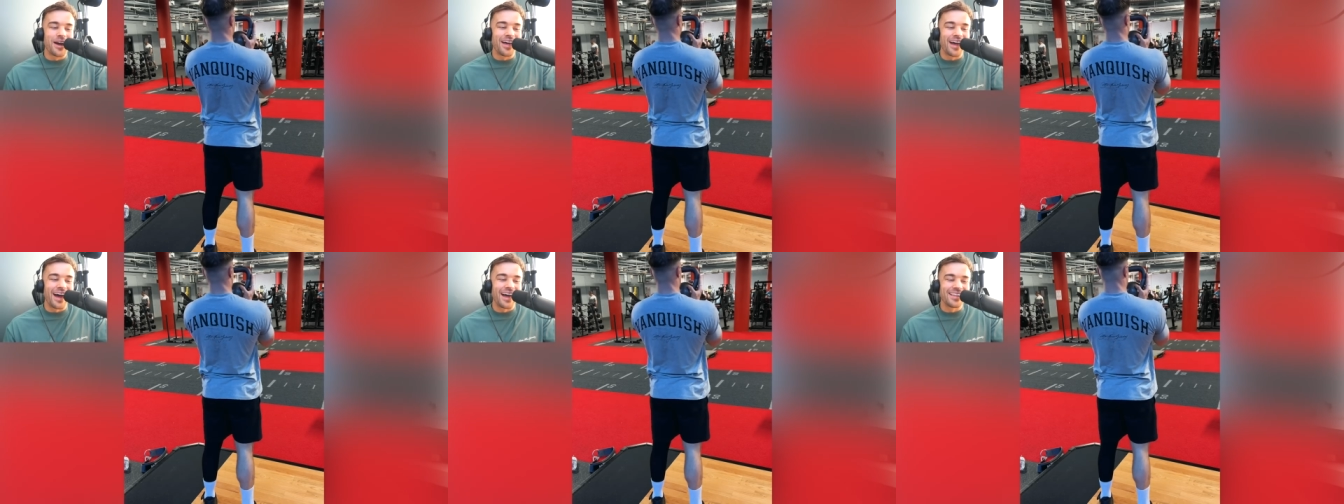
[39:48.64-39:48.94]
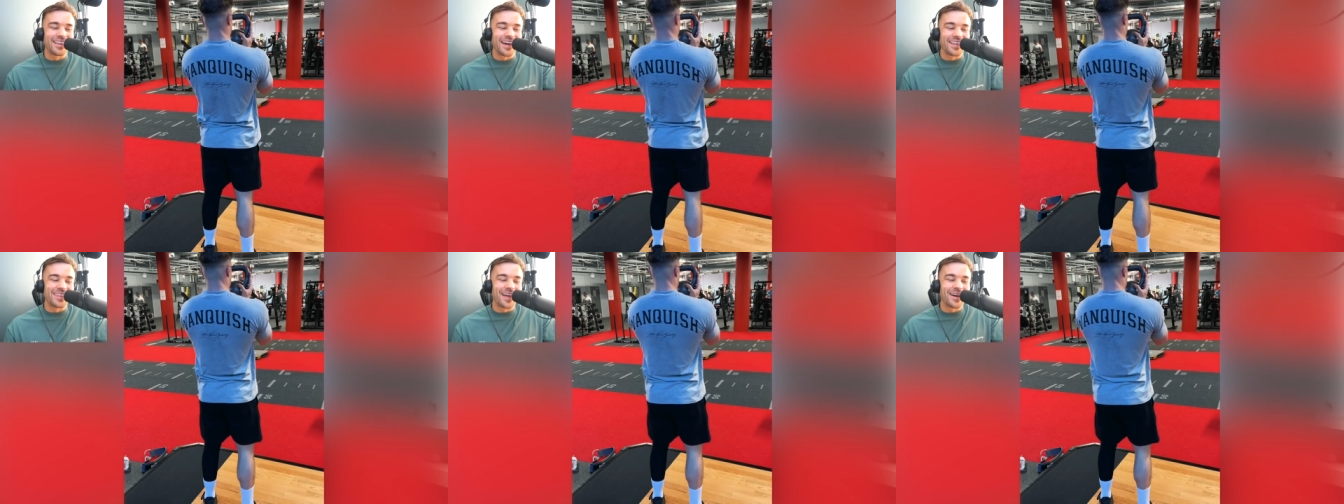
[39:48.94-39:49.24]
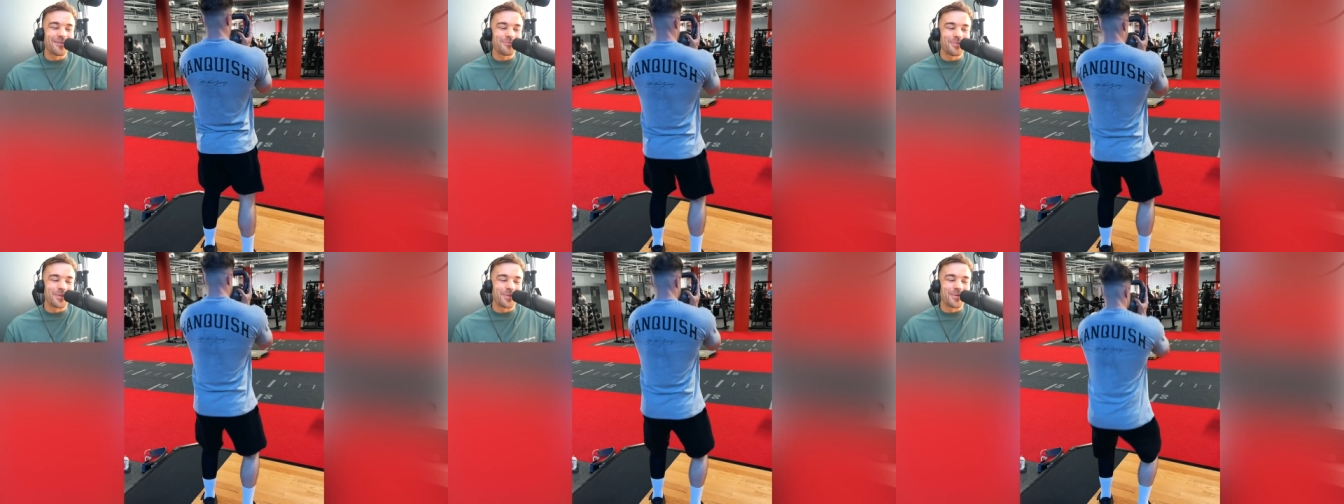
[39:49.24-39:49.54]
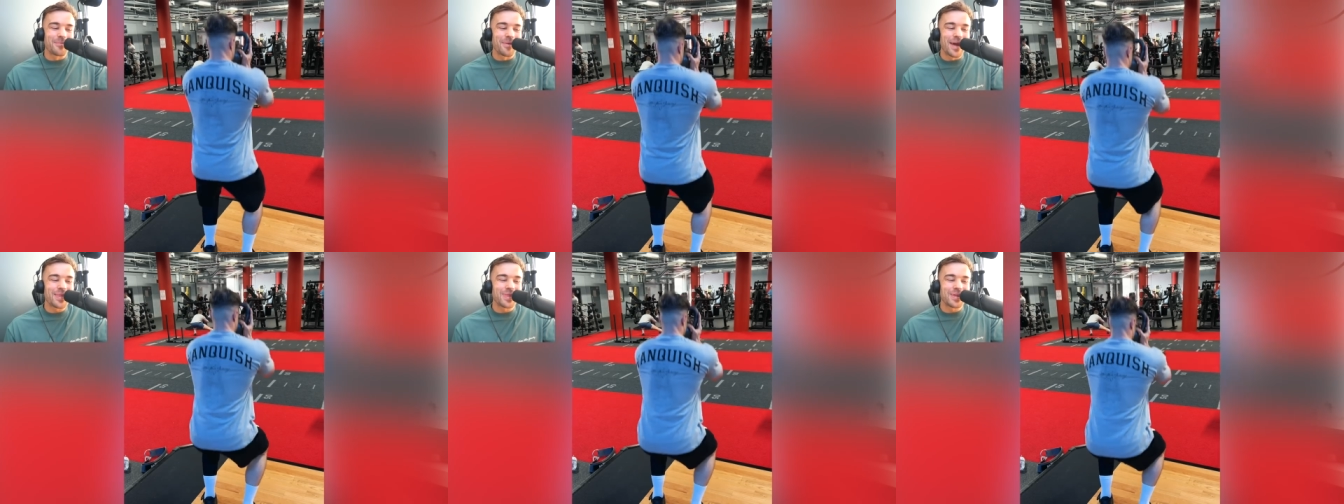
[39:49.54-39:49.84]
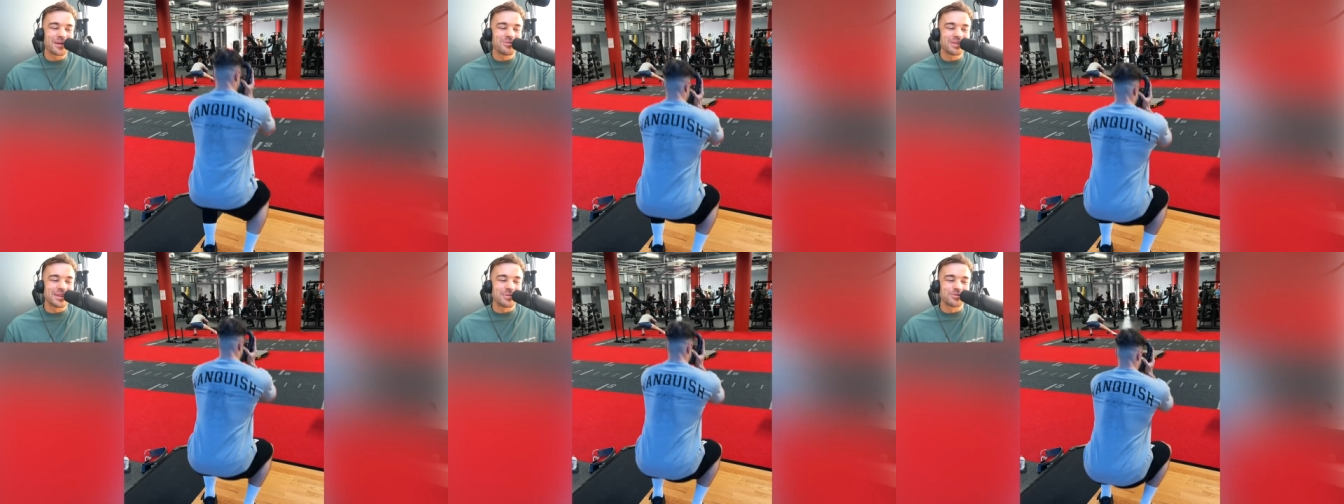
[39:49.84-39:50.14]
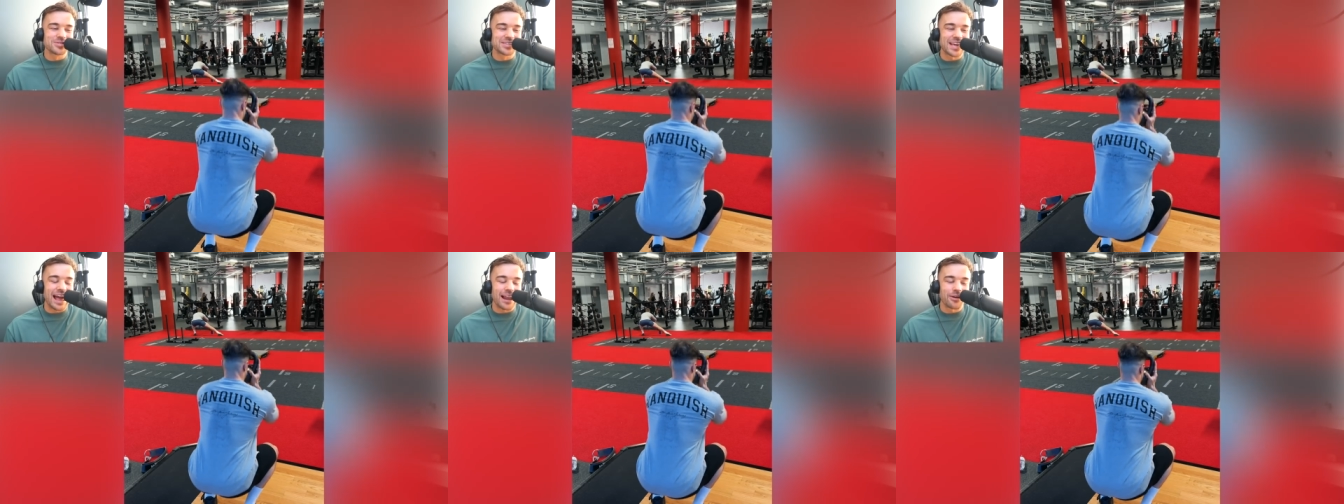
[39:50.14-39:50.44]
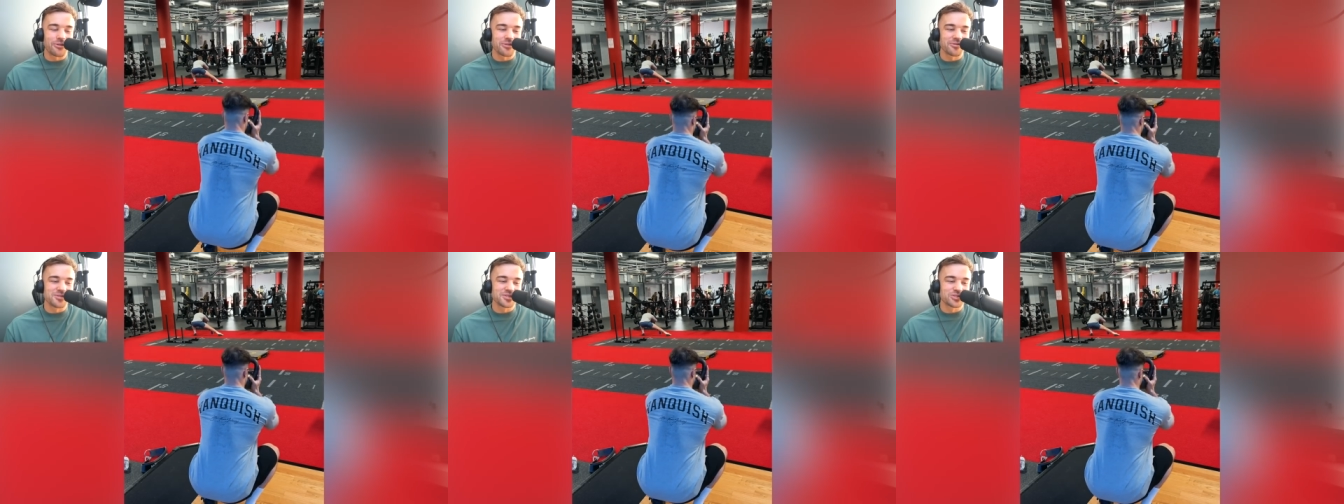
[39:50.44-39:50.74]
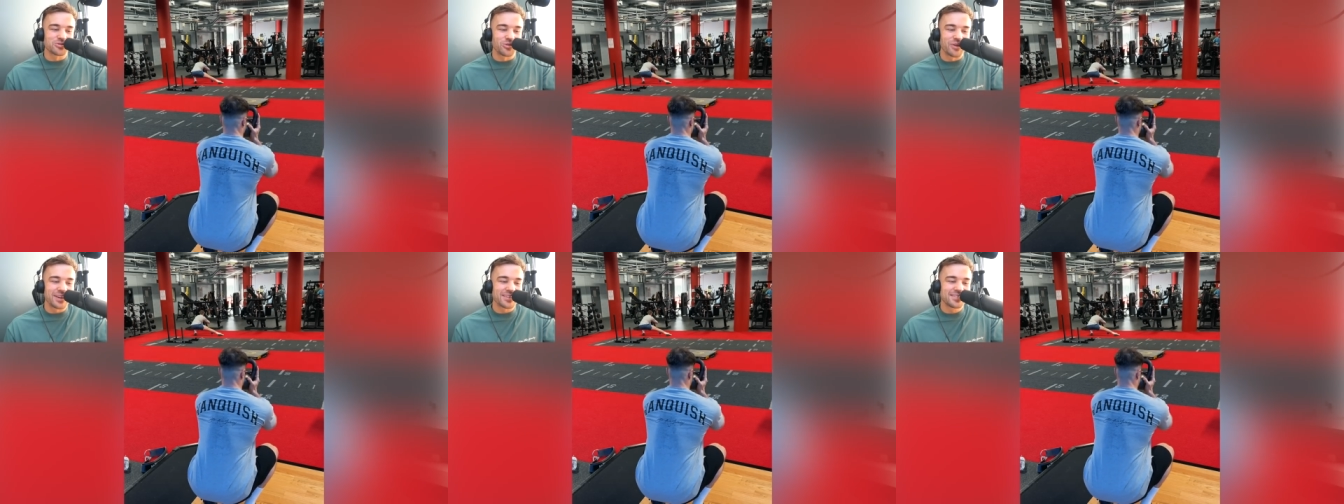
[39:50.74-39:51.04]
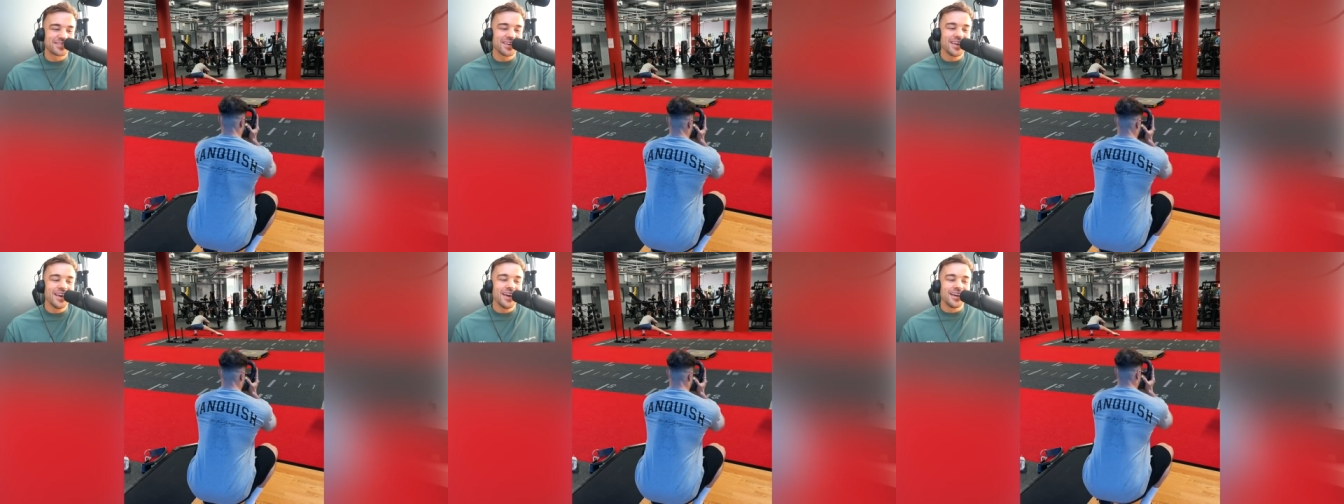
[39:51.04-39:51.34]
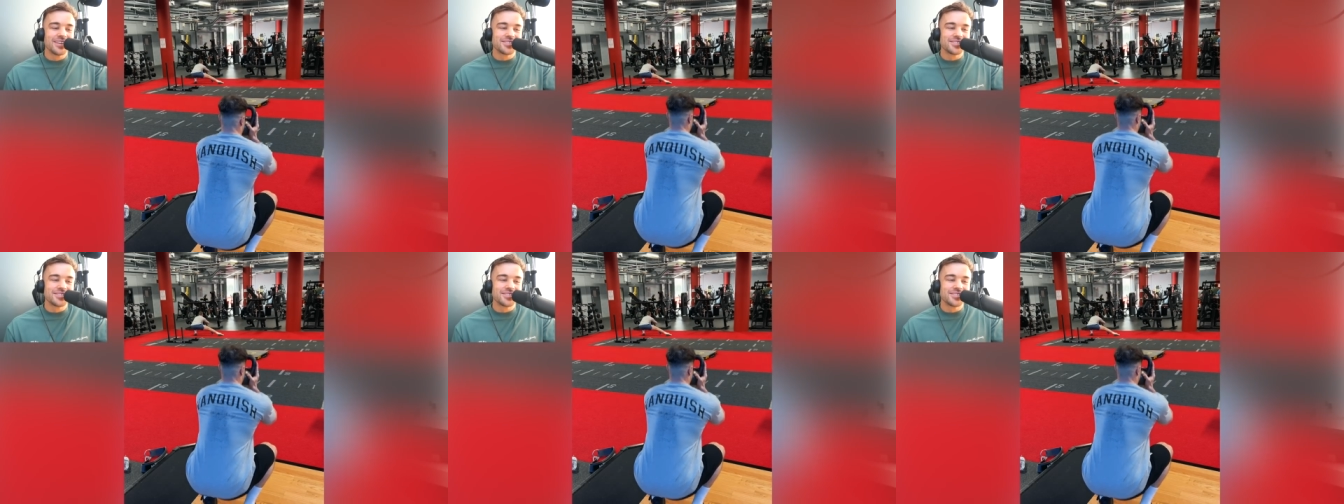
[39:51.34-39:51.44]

and, and but the main thing we did was calorie restrict.